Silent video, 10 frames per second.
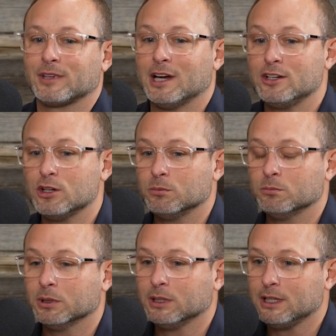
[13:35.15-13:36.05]
I
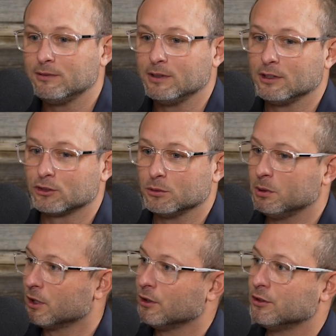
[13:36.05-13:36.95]
don't believe that there's a
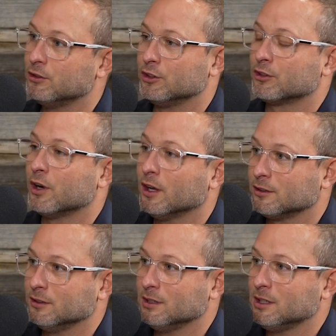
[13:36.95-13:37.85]
barrier to
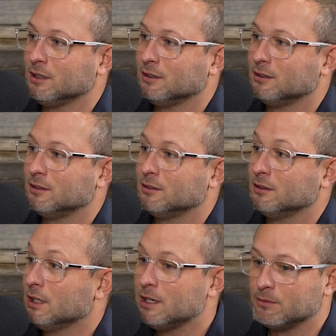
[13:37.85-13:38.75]
generosity,
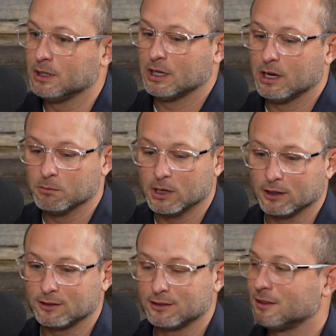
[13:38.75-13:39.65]
even
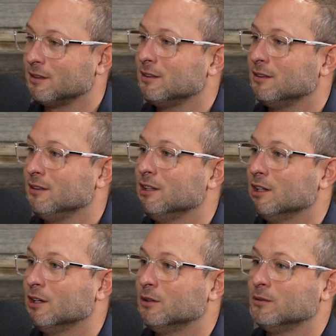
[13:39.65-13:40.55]
amongst,
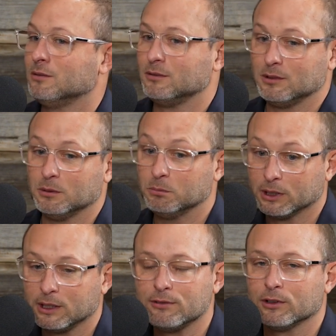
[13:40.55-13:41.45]

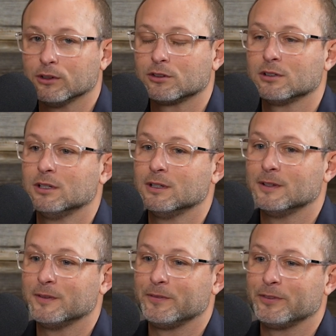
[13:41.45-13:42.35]
believers
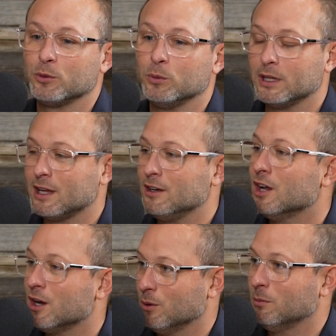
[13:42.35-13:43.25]
when they
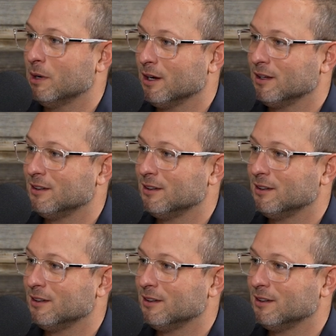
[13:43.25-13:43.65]
know about it.